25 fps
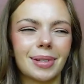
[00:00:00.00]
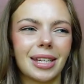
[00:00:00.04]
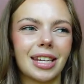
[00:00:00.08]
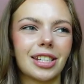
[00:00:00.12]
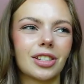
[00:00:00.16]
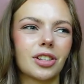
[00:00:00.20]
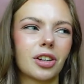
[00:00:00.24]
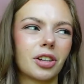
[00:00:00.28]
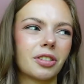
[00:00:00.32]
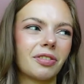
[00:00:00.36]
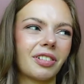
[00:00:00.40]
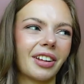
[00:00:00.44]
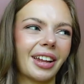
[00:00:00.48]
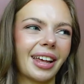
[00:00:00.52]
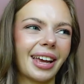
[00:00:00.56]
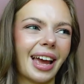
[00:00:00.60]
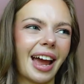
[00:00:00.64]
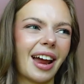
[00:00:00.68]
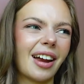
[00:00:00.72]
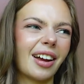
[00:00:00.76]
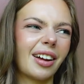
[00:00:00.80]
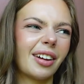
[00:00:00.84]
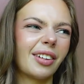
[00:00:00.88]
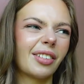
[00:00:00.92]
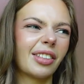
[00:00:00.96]
and it's good for
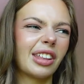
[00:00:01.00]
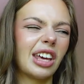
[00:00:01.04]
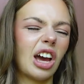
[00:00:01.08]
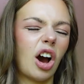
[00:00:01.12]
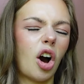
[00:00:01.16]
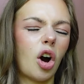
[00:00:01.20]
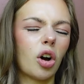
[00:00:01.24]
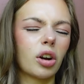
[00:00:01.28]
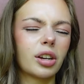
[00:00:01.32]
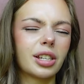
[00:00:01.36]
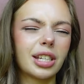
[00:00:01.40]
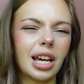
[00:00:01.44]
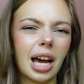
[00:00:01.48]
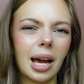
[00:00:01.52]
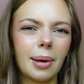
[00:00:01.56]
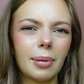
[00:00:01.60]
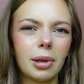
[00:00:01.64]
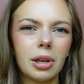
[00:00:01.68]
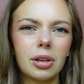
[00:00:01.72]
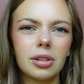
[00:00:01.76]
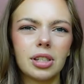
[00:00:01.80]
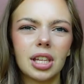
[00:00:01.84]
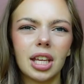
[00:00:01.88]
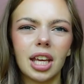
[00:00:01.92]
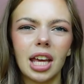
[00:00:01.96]
like the odd time
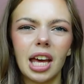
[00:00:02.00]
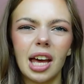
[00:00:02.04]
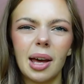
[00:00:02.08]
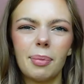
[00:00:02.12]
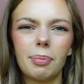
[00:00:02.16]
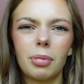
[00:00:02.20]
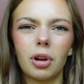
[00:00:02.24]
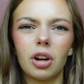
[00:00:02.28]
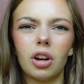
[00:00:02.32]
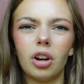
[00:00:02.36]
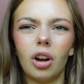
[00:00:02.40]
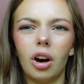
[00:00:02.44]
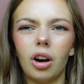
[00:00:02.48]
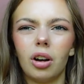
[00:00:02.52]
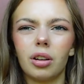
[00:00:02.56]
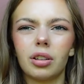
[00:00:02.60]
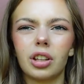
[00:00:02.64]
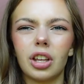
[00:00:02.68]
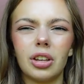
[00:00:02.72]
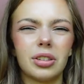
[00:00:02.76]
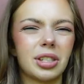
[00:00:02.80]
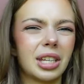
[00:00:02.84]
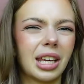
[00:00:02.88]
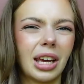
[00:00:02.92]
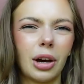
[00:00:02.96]
using it, but not
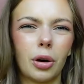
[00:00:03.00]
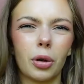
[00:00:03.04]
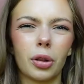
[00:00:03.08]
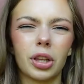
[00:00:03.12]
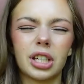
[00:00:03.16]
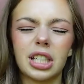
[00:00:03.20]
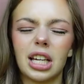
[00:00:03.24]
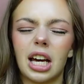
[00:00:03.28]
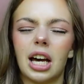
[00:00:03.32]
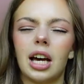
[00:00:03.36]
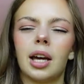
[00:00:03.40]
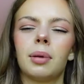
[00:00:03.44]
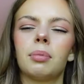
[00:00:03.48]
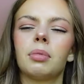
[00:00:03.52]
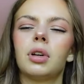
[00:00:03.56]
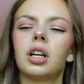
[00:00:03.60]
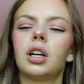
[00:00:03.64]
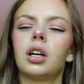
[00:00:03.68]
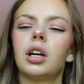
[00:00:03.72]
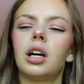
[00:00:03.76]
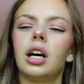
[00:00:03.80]
using it all the time.